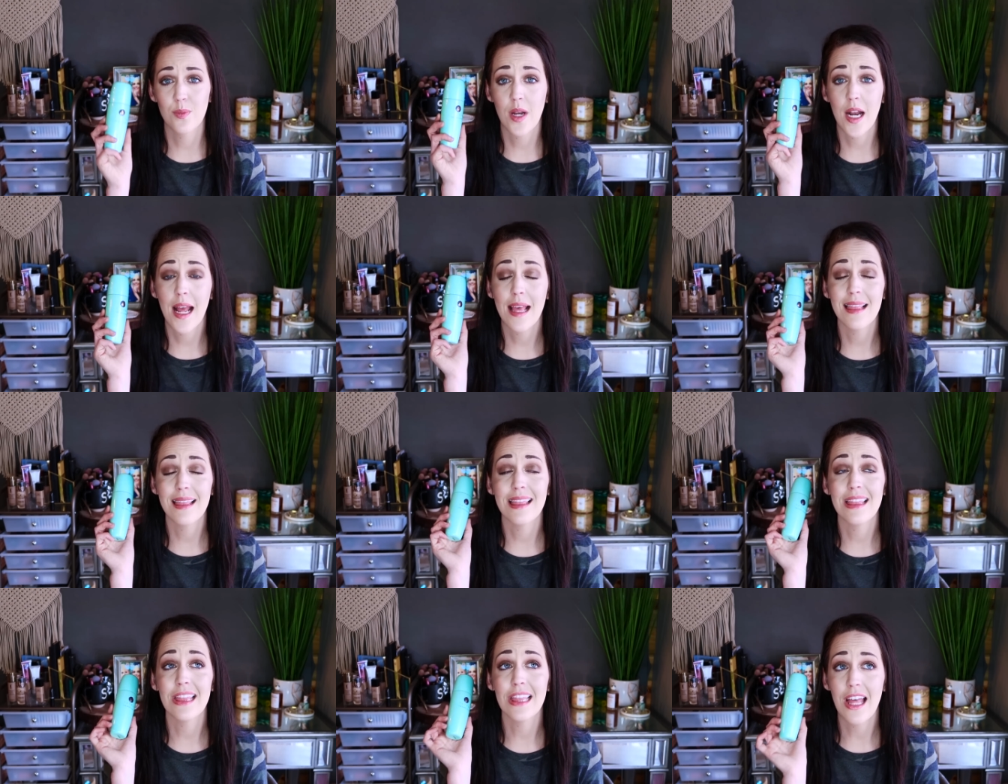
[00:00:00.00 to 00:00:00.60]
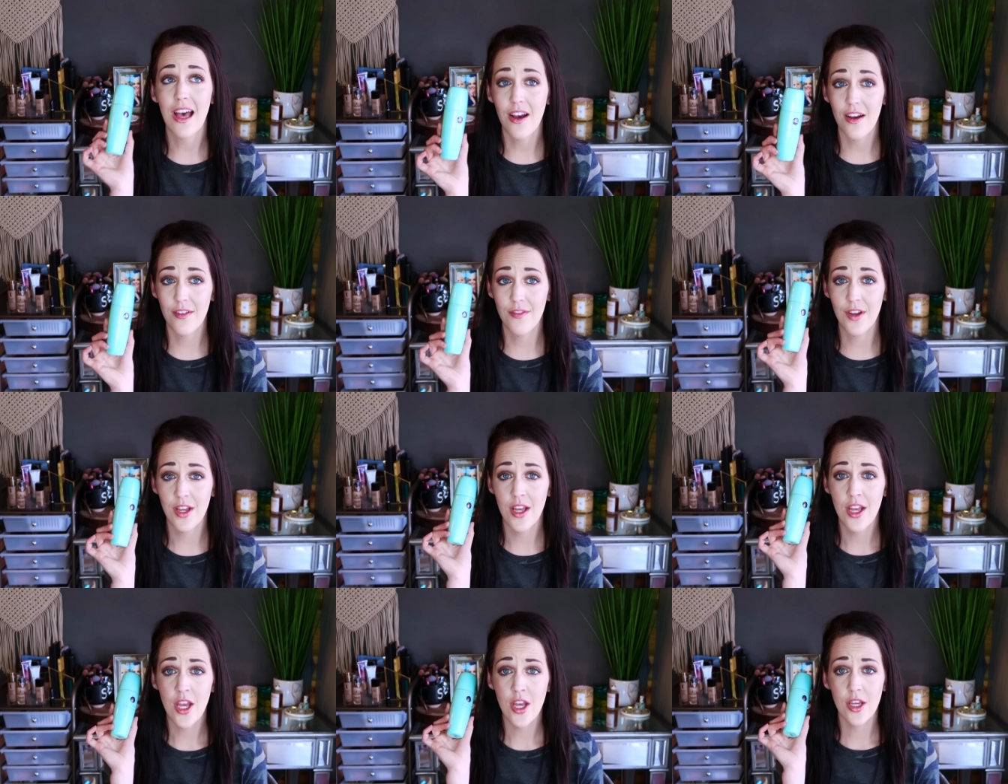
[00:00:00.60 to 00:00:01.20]
But I
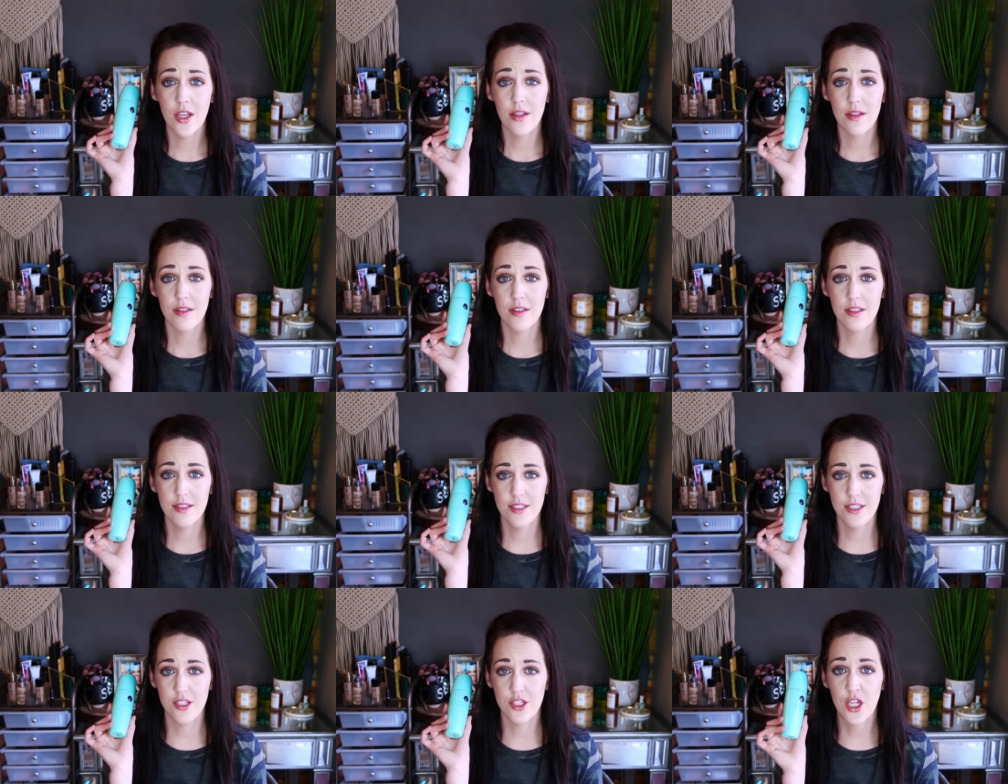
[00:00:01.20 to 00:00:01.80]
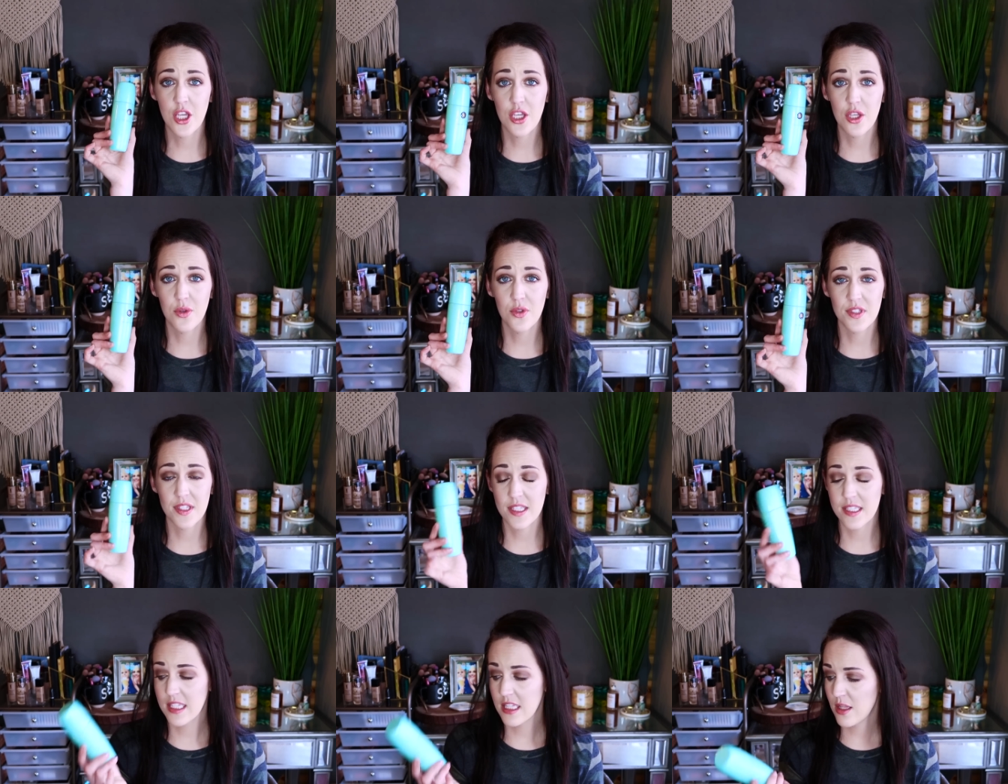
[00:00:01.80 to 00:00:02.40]
love to
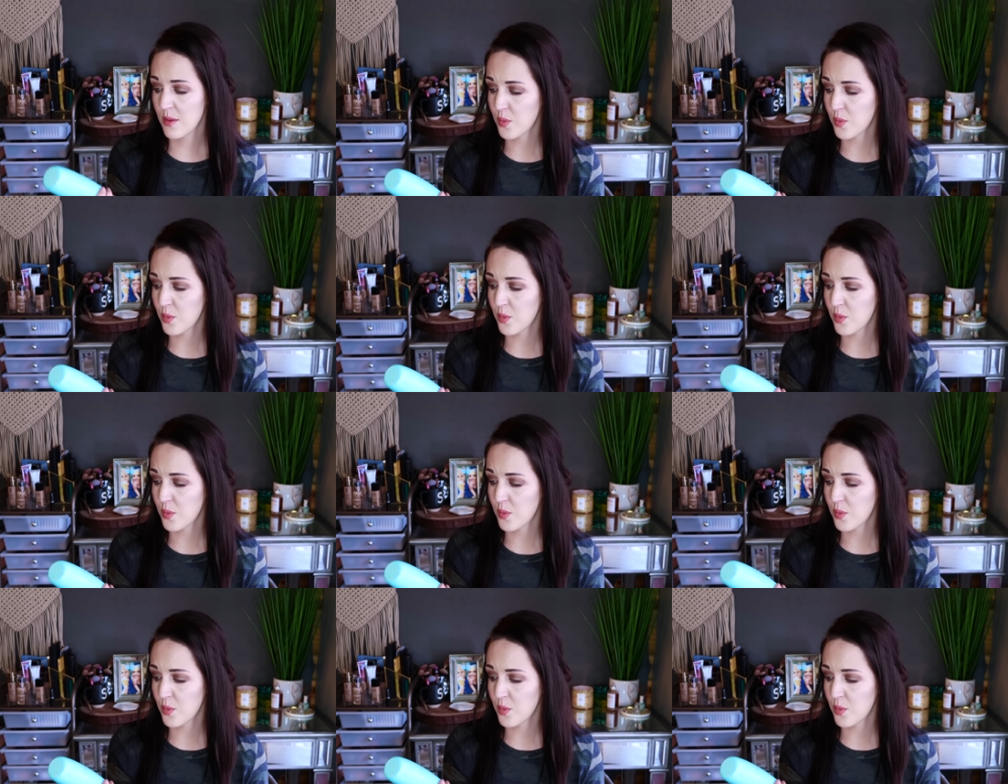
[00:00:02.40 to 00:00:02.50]
use this in